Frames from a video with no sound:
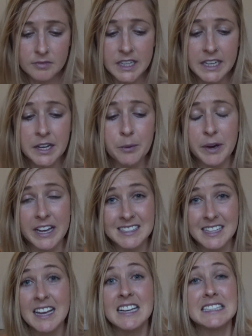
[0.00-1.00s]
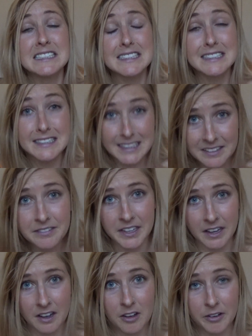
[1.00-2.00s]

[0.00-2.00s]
Anyways, stevia.